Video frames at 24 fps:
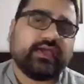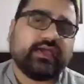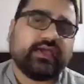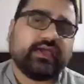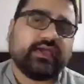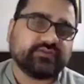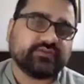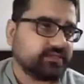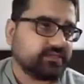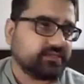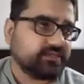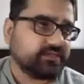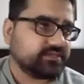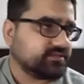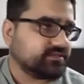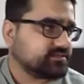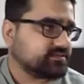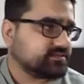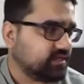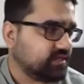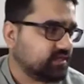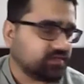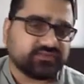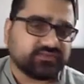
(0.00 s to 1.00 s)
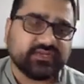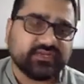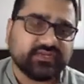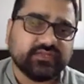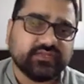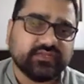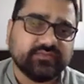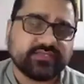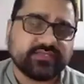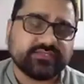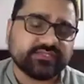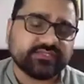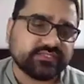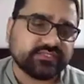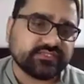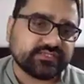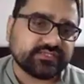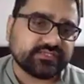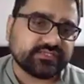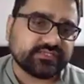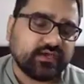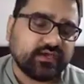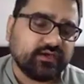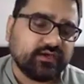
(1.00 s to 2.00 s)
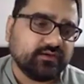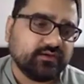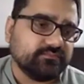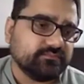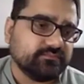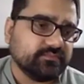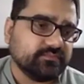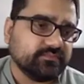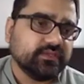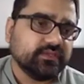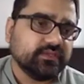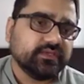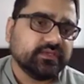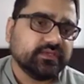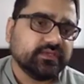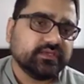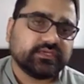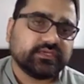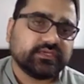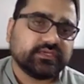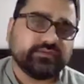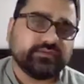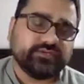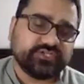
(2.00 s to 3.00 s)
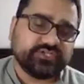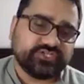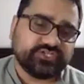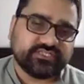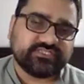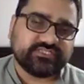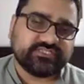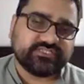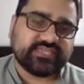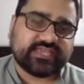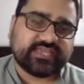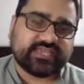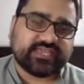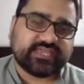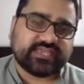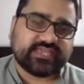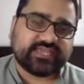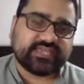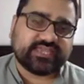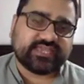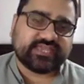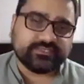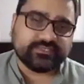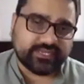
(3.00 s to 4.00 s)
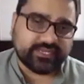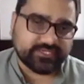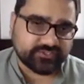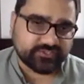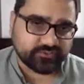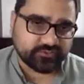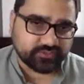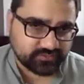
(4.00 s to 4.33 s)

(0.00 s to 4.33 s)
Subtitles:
to this along 3 dimensions: commercial, technical, and editorial.